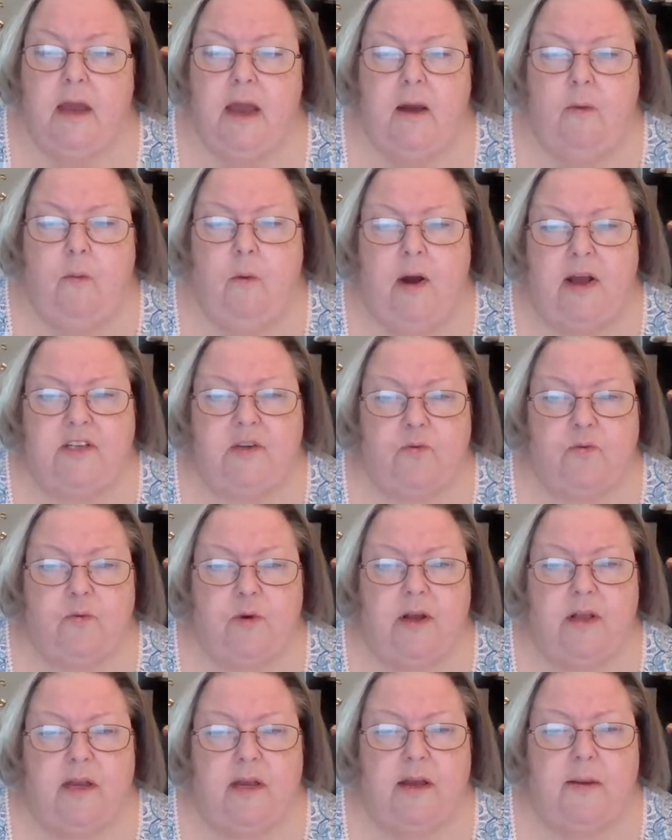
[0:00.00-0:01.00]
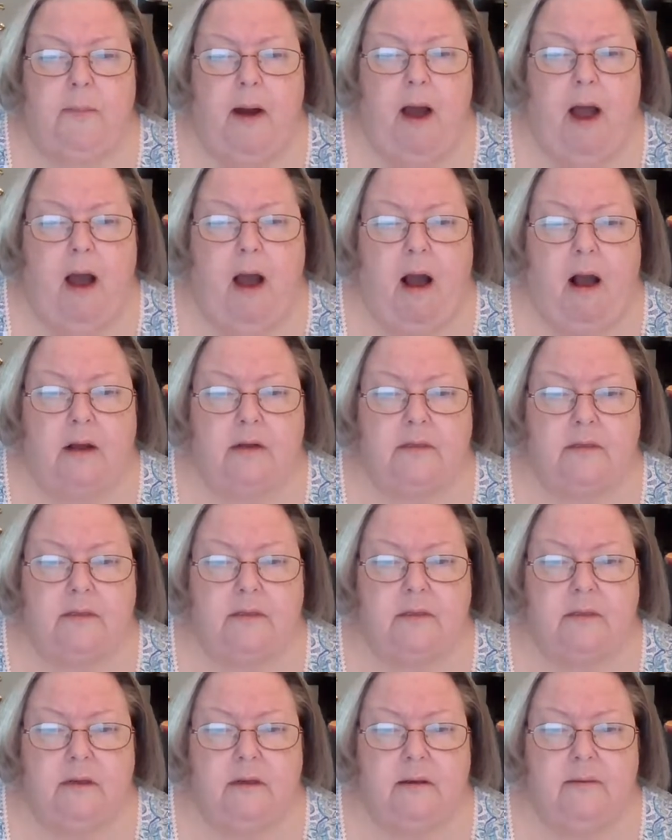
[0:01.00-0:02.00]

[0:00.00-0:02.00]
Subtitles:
It wasn't really a box.